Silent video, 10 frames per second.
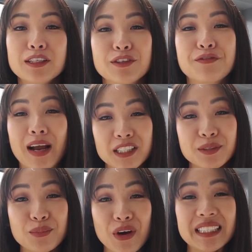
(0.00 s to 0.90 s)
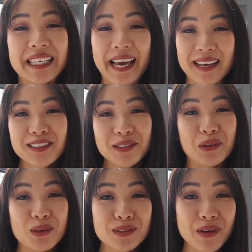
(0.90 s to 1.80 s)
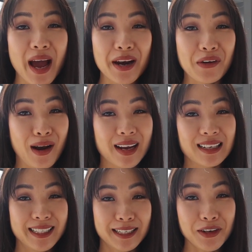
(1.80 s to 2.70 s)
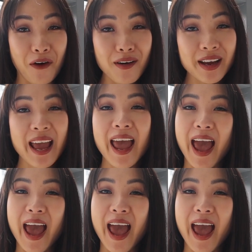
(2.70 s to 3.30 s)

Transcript: So fashion brand Guess also had a crack at TikTok